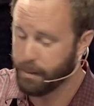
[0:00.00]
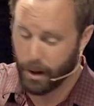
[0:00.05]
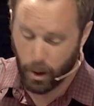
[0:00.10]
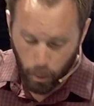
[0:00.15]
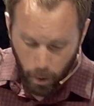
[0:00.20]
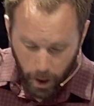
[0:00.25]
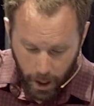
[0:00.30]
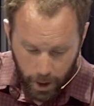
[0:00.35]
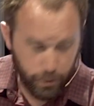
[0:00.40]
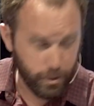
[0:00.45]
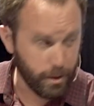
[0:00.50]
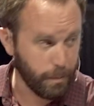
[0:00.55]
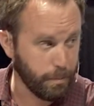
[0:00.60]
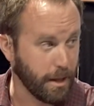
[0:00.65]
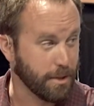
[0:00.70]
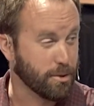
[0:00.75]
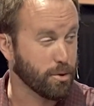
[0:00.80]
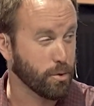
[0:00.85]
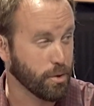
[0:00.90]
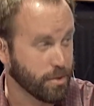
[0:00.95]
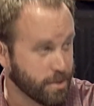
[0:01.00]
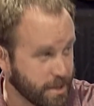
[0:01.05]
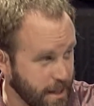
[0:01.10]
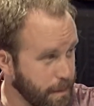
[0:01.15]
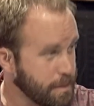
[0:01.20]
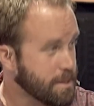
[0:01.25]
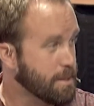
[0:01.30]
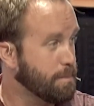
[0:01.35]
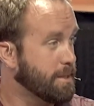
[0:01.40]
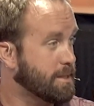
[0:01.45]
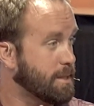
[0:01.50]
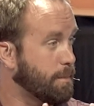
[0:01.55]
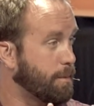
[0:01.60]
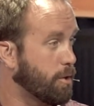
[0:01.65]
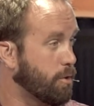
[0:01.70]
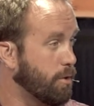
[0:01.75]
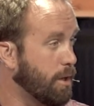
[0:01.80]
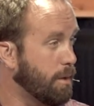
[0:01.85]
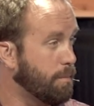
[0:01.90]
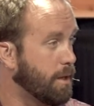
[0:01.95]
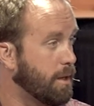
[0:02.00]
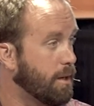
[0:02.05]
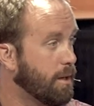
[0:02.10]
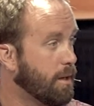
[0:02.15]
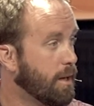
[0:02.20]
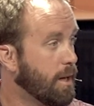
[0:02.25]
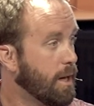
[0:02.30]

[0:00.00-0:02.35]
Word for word: by water and the blood. So there seems to be some agreement.